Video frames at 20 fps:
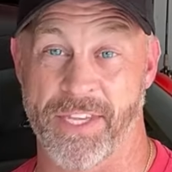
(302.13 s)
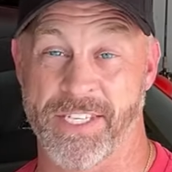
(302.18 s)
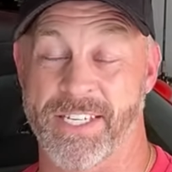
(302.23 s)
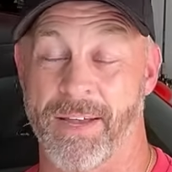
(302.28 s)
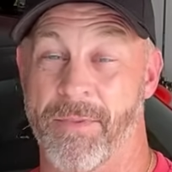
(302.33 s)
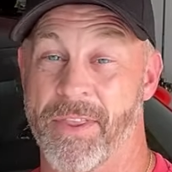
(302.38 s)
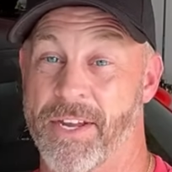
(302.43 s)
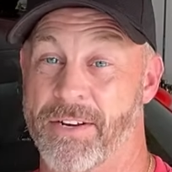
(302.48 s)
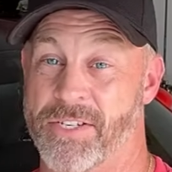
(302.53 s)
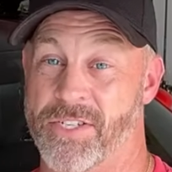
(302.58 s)

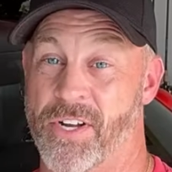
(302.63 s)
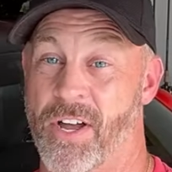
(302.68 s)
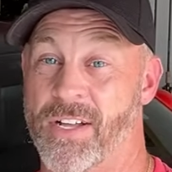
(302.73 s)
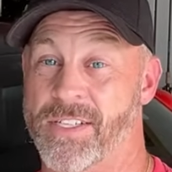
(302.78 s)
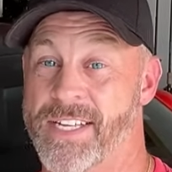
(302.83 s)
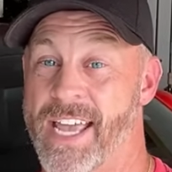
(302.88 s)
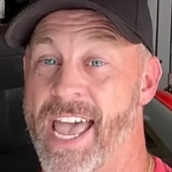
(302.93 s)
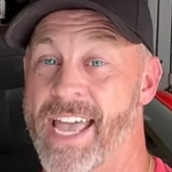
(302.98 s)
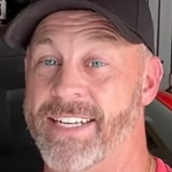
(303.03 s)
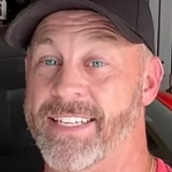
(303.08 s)
some of their stall
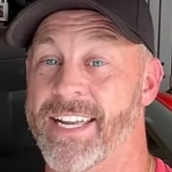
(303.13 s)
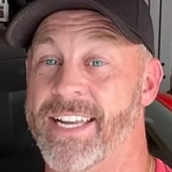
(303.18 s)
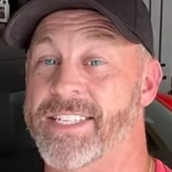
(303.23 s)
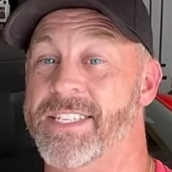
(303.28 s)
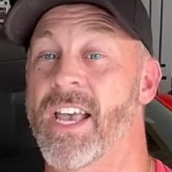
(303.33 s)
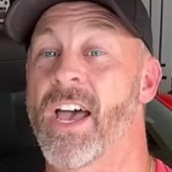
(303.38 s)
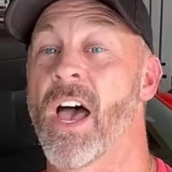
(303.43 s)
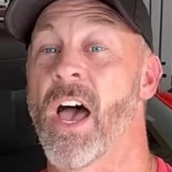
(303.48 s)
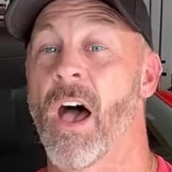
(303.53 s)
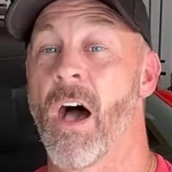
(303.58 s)

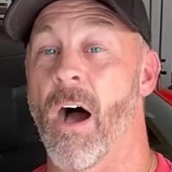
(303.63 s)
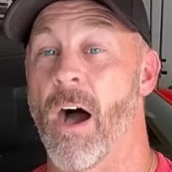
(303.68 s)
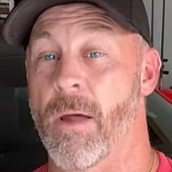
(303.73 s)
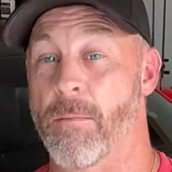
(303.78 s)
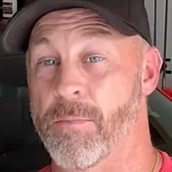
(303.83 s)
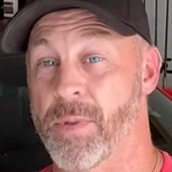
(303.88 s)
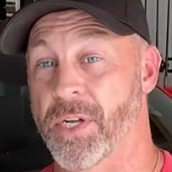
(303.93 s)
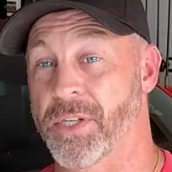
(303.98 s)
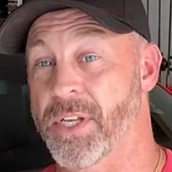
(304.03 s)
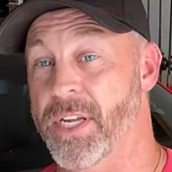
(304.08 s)
tactics
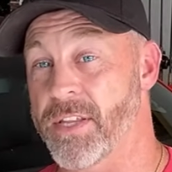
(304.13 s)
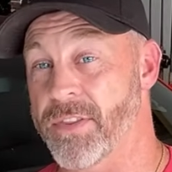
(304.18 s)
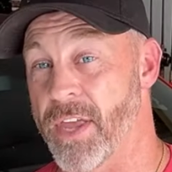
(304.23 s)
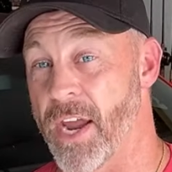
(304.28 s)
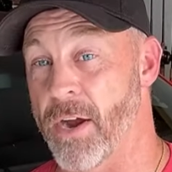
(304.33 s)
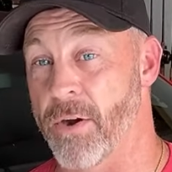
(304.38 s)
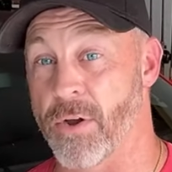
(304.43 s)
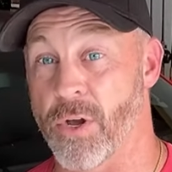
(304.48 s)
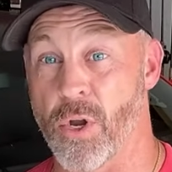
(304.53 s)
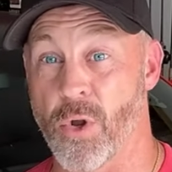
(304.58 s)
on building
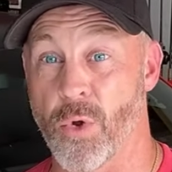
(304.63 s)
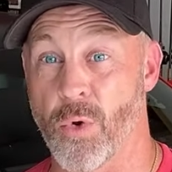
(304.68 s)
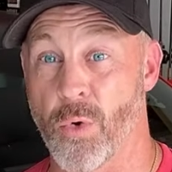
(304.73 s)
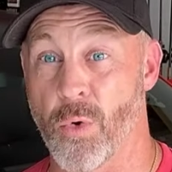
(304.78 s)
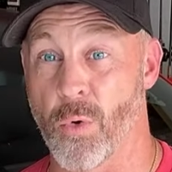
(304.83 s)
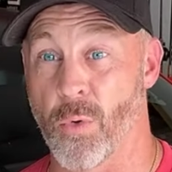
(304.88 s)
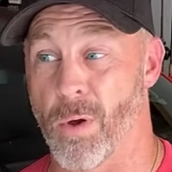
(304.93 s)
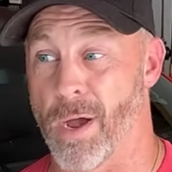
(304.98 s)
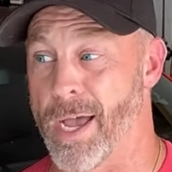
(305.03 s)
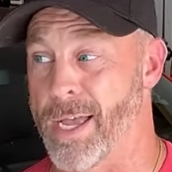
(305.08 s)
their
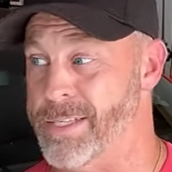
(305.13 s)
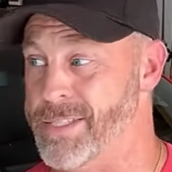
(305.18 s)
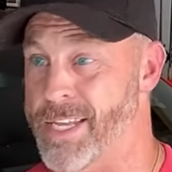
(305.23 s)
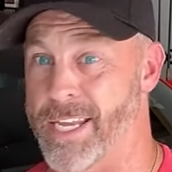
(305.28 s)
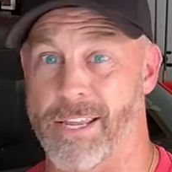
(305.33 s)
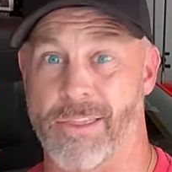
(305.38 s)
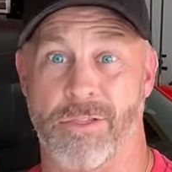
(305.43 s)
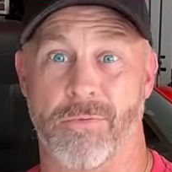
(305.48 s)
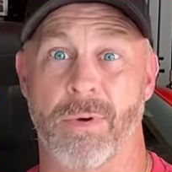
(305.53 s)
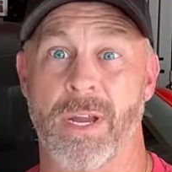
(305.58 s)
new, uh, it's
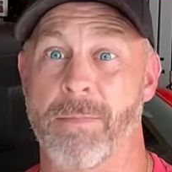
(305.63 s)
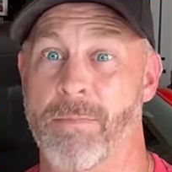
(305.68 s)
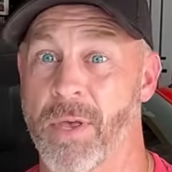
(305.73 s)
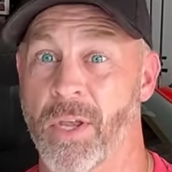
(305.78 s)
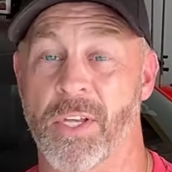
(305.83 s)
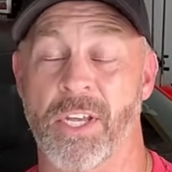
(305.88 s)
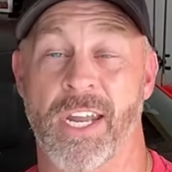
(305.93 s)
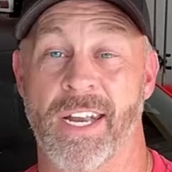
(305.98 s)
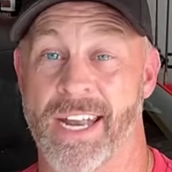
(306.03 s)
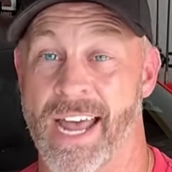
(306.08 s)
like $3
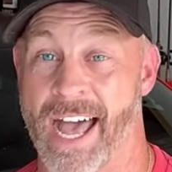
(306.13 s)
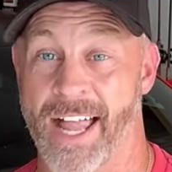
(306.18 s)
billion